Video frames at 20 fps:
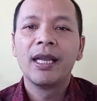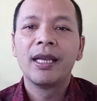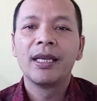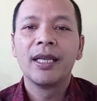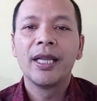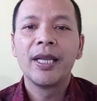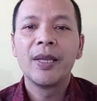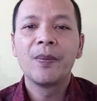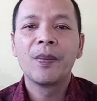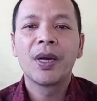
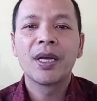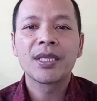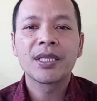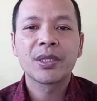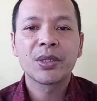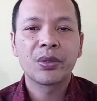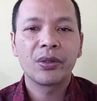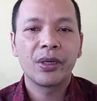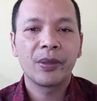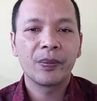They must
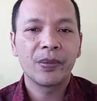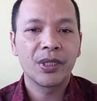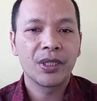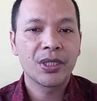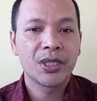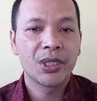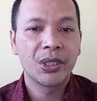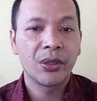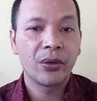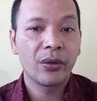grasp this
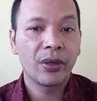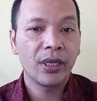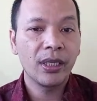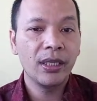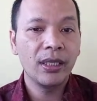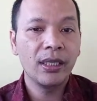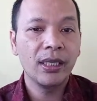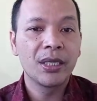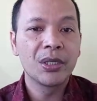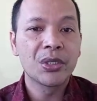
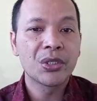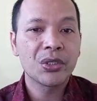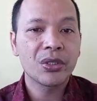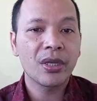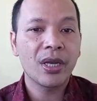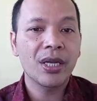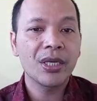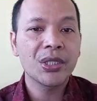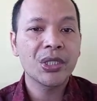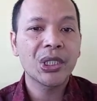theory in
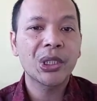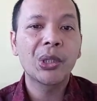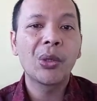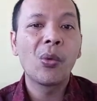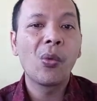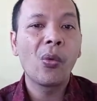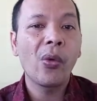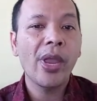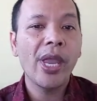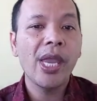such a
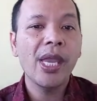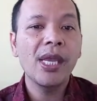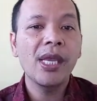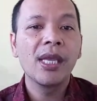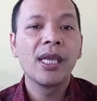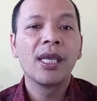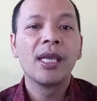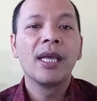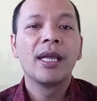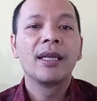way
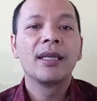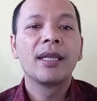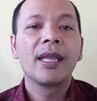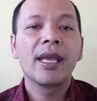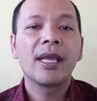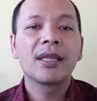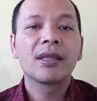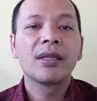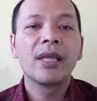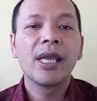
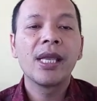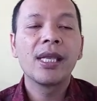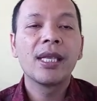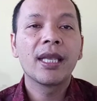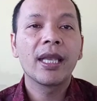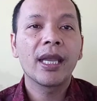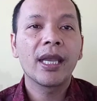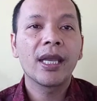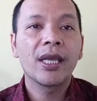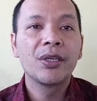that they
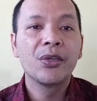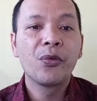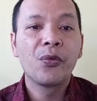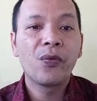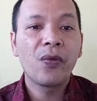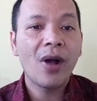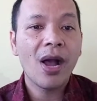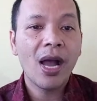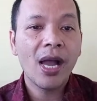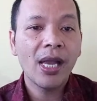can
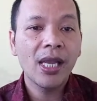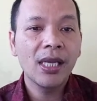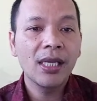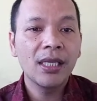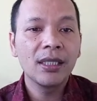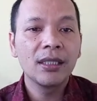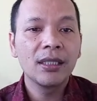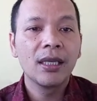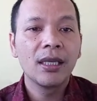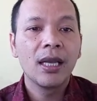define,